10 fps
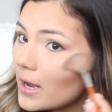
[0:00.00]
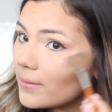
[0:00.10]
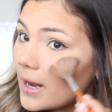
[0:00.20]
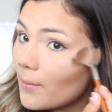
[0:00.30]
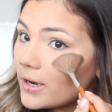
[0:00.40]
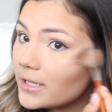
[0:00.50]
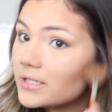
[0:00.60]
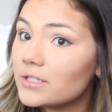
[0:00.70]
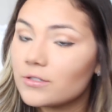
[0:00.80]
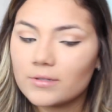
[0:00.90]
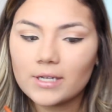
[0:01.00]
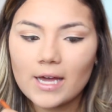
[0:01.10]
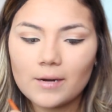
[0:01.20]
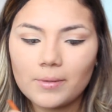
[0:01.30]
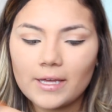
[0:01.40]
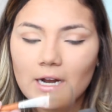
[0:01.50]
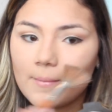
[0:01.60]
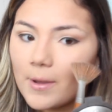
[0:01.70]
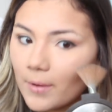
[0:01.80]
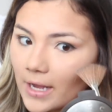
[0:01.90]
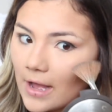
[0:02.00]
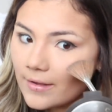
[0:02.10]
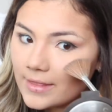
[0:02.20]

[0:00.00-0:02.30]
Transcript: out what I wanted to do and kind of plan out my workout